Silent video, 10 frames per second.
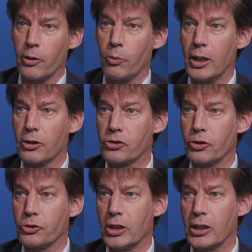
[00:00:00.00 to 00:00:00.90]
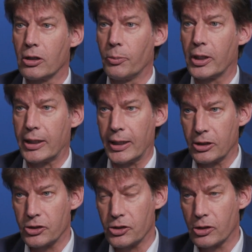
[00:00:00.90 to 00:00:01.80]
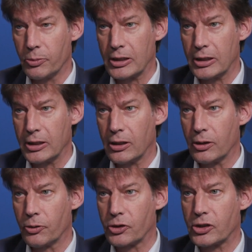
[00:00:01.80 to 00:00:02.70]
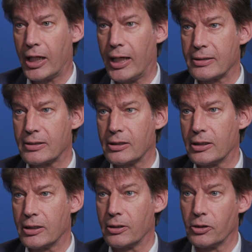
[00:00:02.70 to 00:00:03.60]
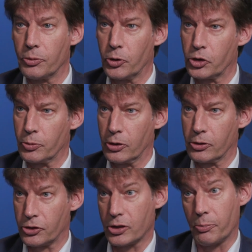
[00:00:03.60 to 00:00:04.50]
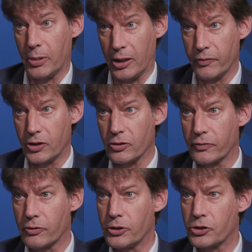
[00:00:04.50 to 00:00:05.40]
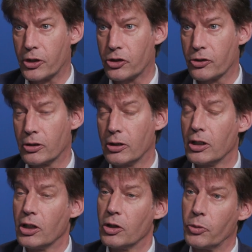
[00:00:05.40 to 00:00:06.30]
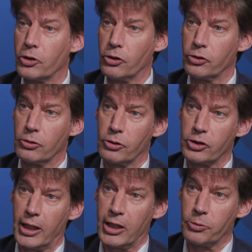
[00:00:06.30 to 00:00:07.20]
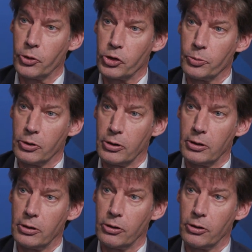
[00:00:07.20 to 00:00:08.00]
while the Socio-Economic Analysis Committee looks at the possible costs and benefits of the restriction, but also looks at possible